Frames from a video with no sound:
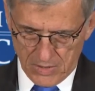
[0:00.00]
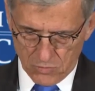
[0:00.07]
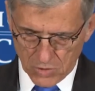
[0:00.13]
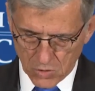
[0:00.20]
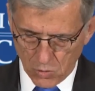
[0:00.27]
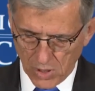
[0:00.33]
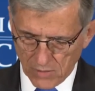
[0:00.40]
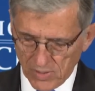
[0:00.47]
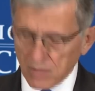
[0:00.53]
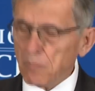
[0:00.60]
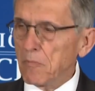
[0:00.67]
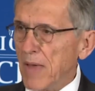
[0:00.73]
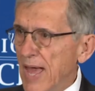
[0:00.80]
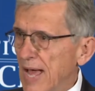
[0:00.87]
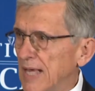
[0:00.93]

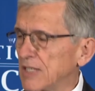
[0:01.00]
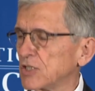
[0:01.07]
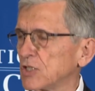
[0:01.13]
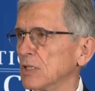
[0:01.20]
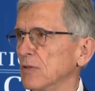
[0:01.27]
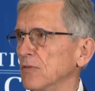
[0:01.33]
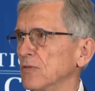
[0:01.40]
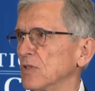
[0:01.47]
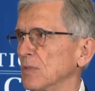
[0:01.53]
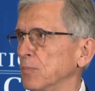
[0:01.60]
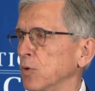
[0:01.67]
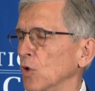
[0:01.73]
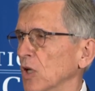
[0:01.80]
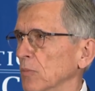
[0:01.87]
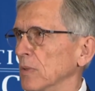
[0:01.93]
requiring massive
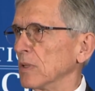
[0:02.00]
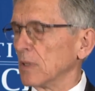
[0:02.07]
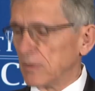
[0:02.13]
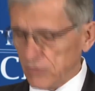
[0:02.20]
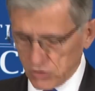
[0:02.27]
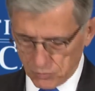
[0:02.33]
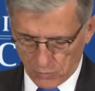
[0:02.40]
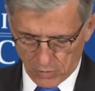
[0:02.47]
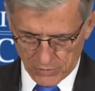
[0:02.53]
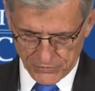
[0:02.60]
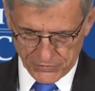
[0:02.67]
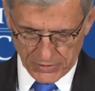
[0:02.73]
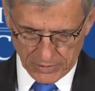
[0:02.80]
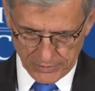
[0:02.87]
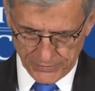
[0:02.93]
deployment of small
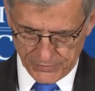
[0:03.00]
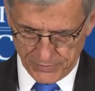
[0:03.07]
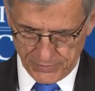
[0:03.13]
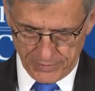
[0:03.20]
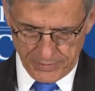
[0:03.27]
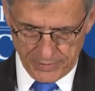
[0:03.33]
cells.